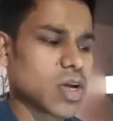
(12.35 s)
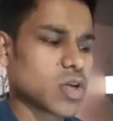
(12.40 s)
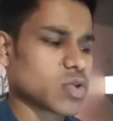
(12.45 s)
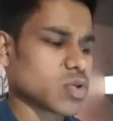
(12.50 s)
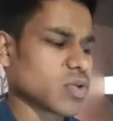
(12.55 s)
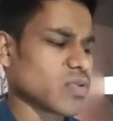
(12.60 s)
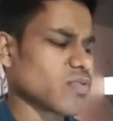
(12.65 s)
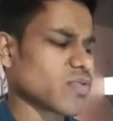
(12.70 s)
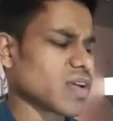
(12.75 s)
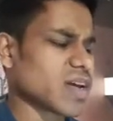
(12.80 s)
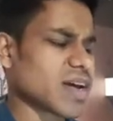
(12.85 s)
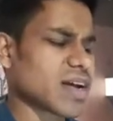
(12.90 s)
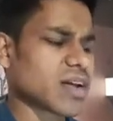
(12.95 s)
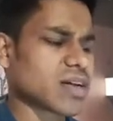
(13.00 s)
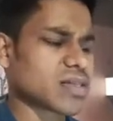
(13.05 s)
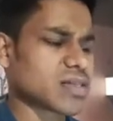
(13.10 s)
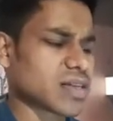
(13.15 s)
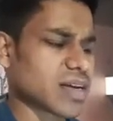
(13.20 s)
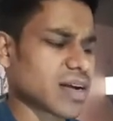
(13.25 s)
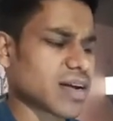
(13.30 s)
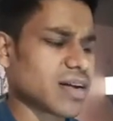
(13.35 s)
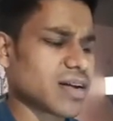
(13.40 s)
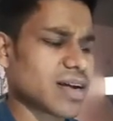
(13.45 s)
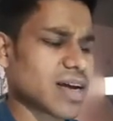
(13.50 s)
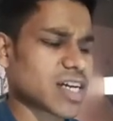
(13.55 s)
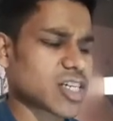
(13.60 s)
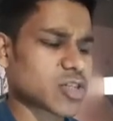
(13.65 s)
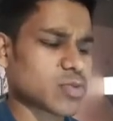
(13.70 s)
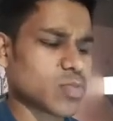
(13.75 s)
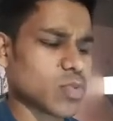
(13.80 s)
So you will get a single
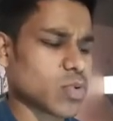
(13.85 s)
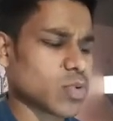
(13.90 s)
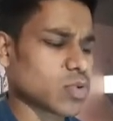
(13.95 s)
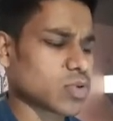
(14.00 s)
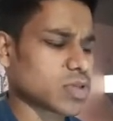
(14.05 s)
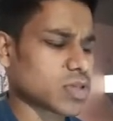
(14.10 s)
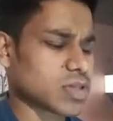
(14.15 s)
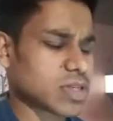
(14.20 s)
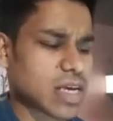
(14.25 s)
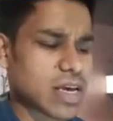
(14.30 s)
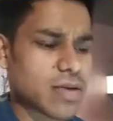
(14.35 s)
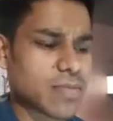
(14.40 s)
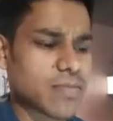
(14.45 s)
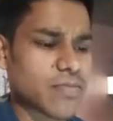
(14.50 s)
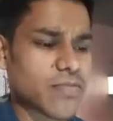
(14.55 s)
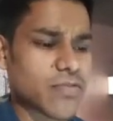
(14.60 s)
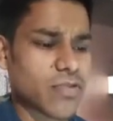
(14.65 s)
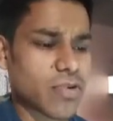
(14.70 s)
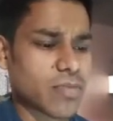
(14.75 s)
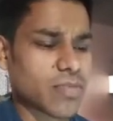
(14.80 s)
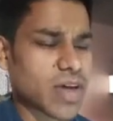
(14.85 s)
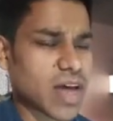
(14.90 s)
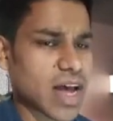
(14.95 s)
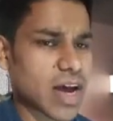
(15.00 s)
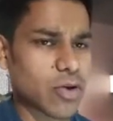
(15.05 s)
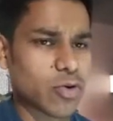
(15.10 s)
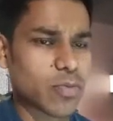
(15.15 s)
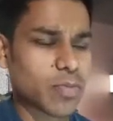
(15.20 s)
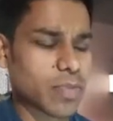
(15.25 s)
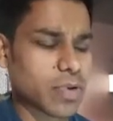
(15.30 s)
dashboard, same from the
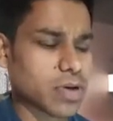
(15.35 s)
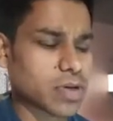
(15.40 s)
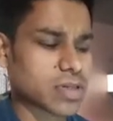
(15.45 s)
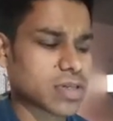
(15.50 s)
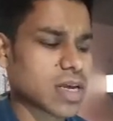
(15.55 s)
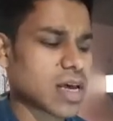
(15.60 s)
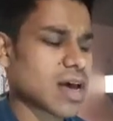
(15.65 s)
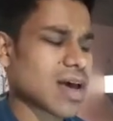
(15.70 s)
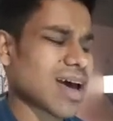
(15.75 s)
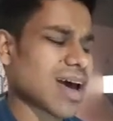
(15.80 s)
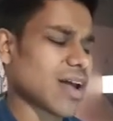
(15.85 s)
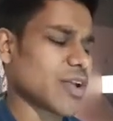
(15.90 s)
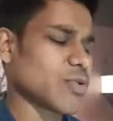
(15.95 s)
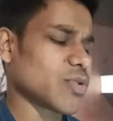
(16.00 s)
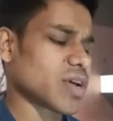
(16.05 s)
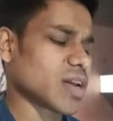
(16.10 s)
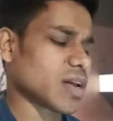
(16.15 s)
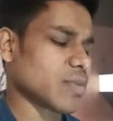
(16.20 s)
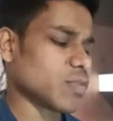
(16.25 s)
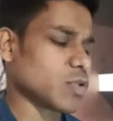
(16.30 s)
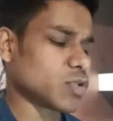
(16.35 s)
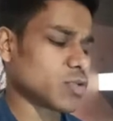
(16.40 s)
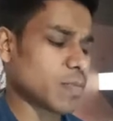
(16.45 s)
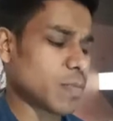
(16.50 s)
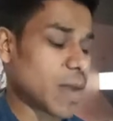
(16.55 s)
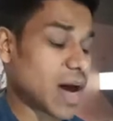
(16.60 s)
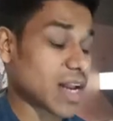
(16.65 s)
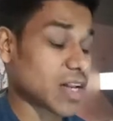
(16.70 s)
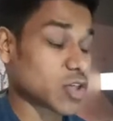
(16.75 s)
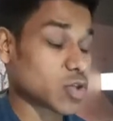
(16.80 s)
Agro Plus, and you can able to
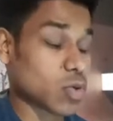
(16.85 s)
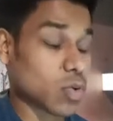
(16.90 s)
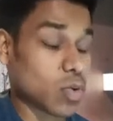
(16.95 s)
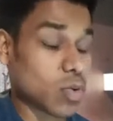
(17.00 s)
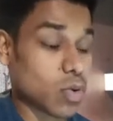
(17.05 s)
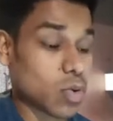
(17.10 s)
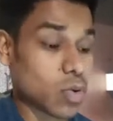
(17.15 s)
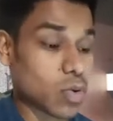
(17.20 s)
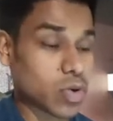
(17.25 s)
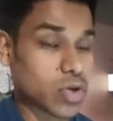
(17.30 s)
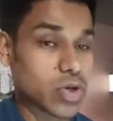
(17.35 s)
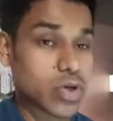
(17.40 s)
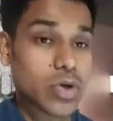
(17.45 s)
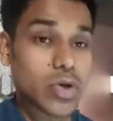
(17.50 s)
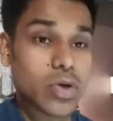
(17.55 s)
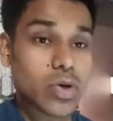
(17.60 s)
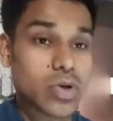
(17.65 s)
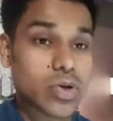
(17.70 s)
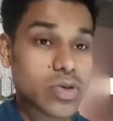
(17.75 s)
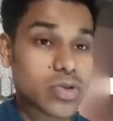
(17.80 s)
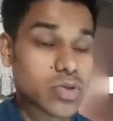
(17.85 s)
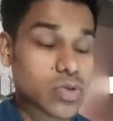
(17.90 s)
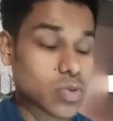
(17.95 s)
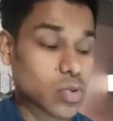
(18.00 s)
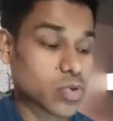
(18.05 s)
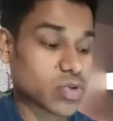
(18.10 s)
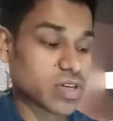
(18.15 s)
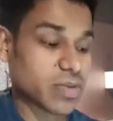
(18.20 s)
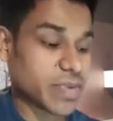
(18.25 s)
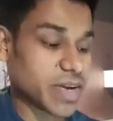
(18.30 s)
manage all your
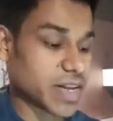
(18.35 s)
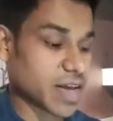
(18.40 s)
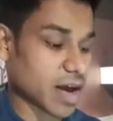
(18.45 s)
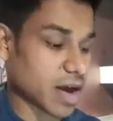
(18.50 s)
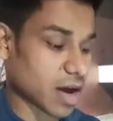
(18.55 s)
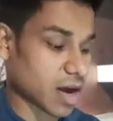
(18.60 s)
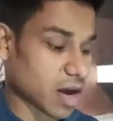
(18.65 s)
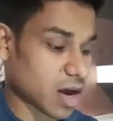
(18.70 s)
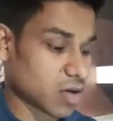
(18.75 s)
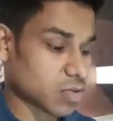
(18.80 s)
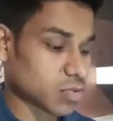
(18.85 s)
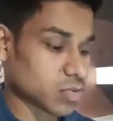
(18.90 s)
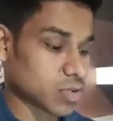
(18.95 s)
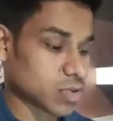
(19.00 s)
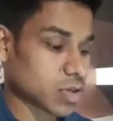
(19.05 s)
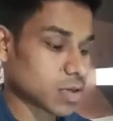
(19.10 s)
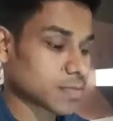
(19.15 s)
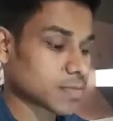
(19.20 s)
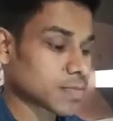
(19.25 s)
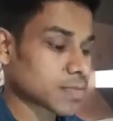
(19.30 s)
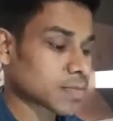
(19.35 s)
social media accounts.